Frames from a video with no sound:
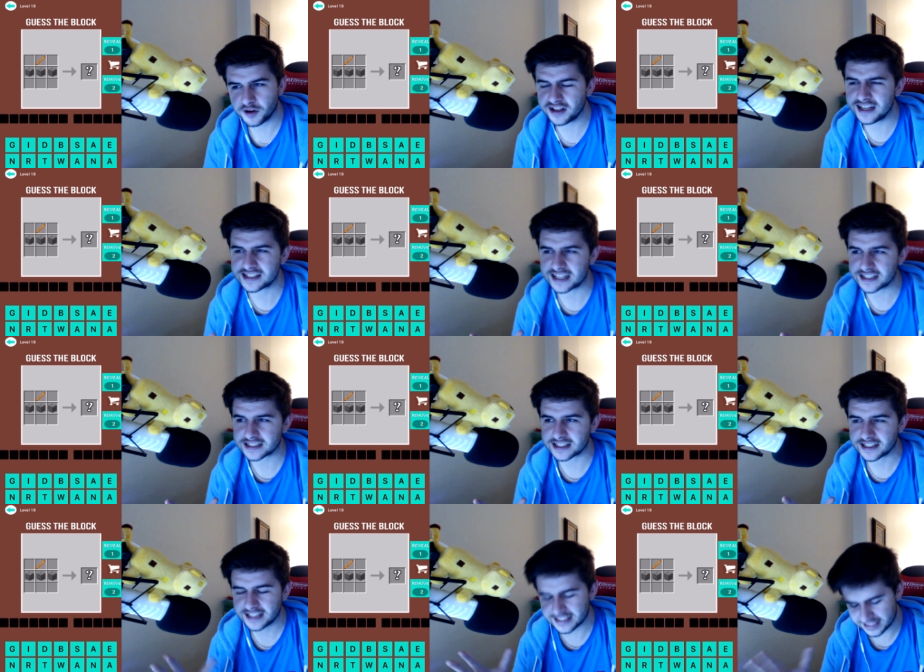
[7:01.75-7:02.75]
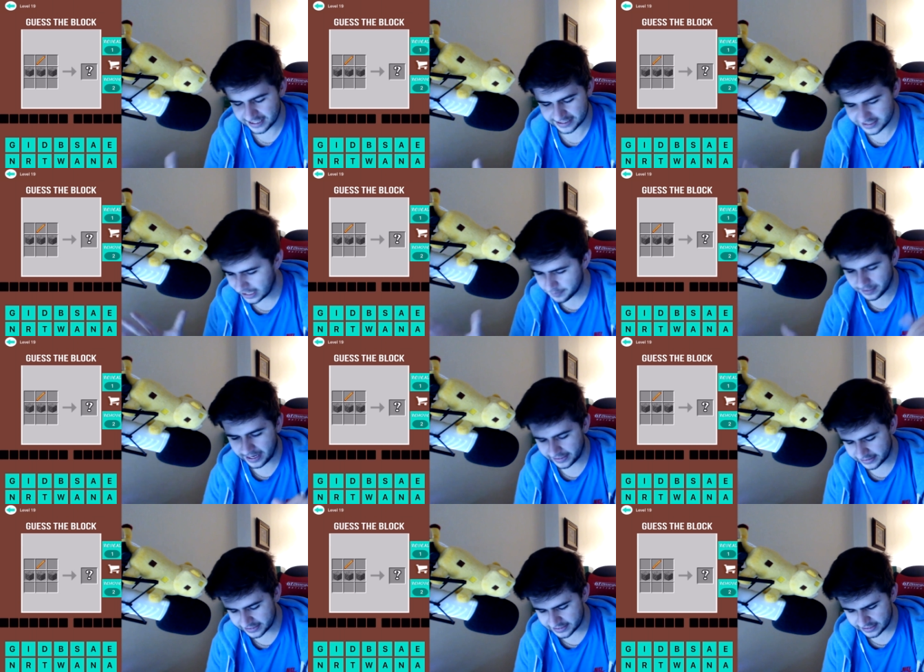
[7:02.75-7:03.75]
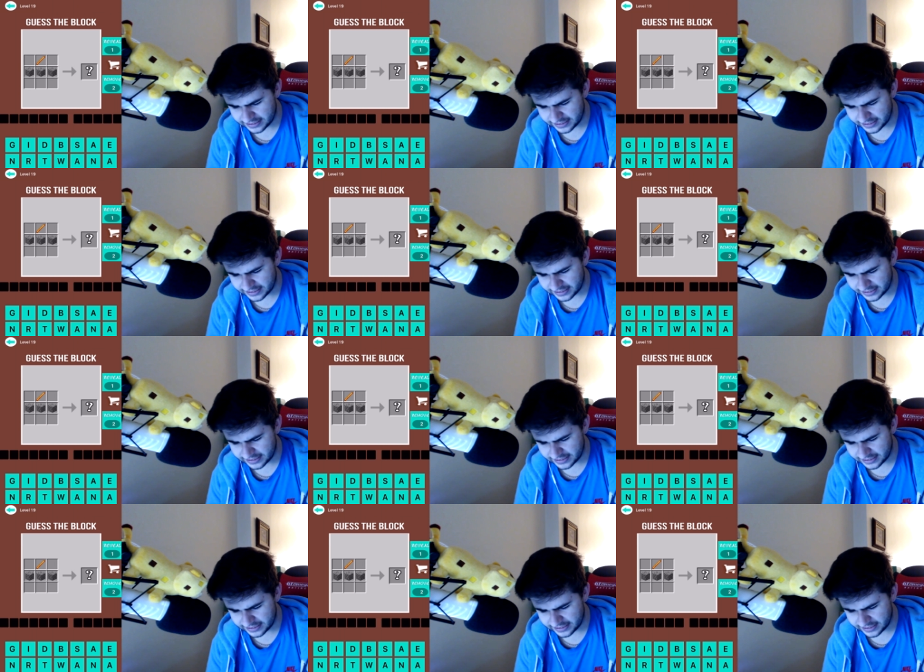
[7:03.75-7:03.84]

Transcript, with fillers: Well, it is actually. Yes, it is. I'm lying. This